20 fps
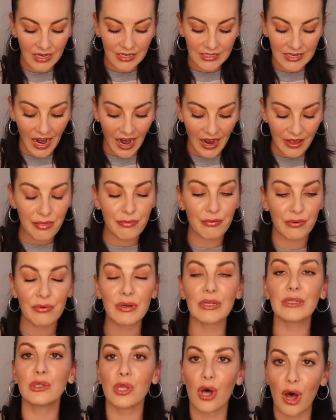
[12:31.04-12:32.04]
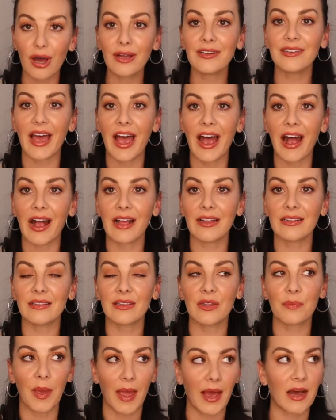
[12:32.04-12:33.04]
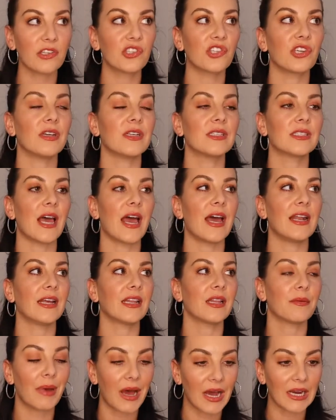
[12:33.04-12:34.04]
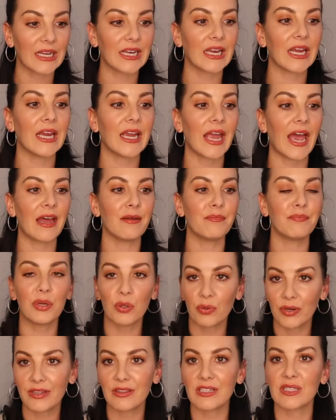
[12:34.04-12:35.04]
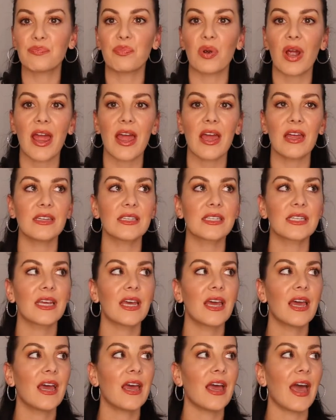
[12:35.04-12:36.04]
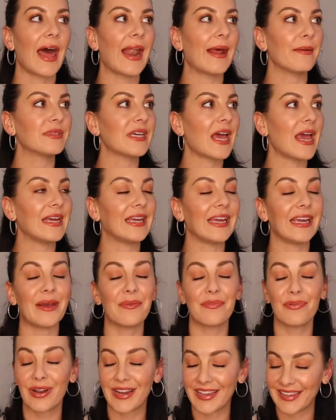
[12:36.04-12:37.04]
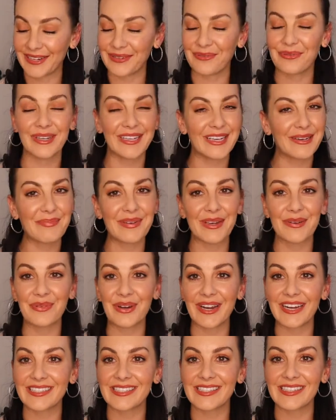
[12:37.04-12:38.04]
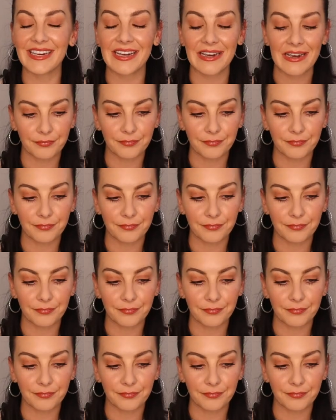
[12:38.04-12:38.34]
yeah, I threw a lot at the pouches and at the marketing and building this brand, and I'm taking a really, really big risk.